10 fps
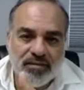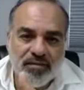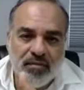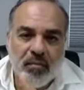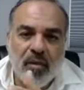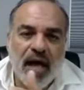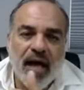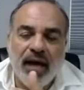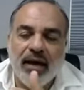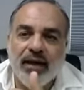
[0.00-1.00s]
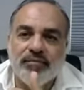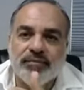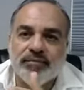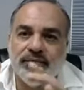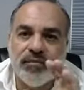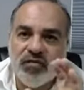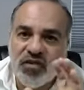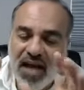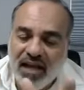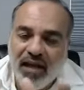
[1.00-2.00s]
by,
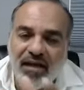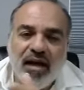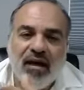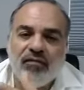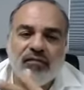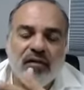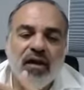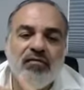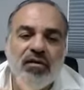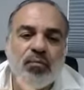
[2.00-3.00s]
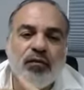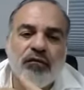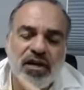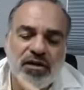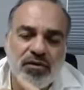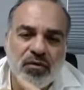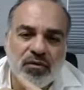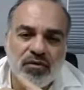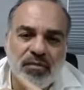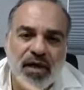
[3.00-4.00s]
sadly enough, even
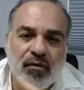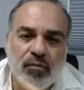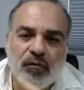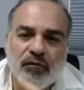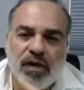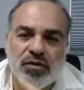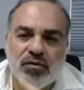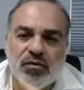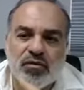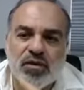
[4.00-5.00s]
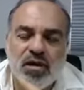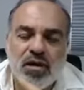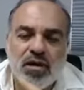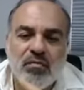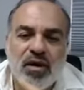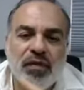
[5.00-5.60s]
professionals, medical professionals, but